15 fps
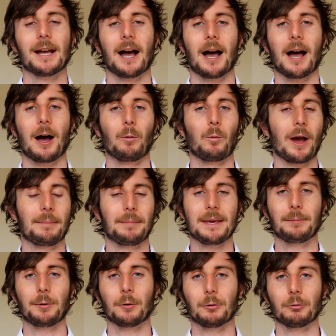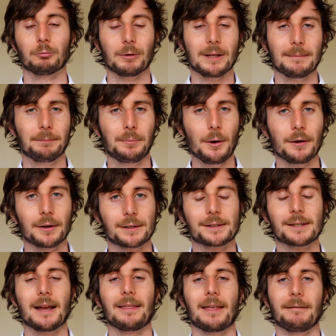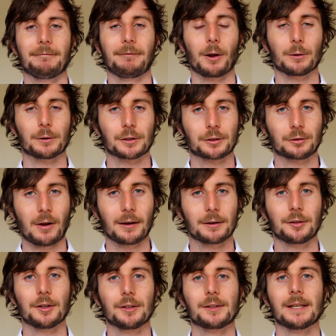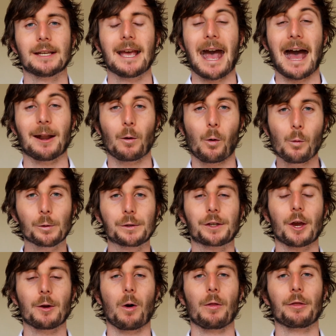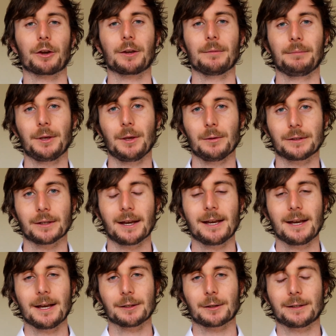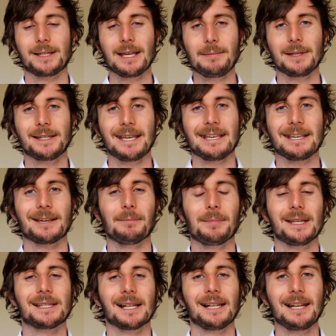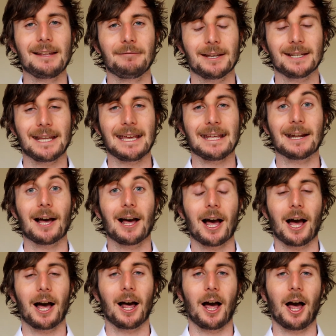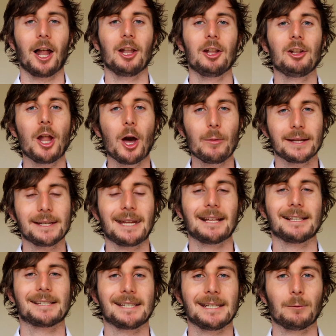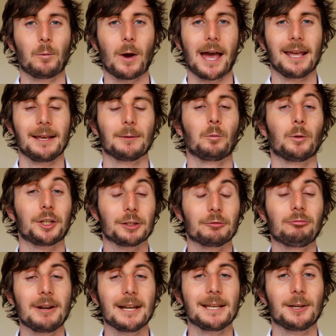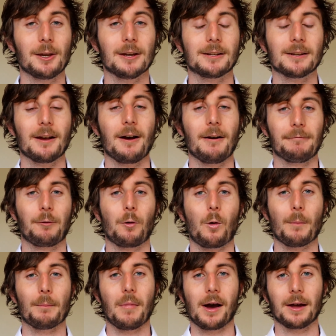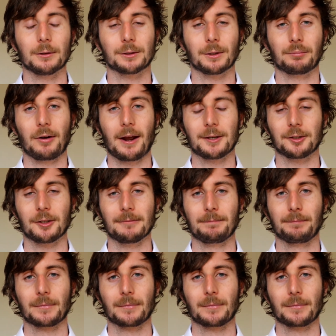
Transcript: where people read books, they follow structures, and also on the computer. So CBT can be delivered in a low intensity way, which is really good for mild depression.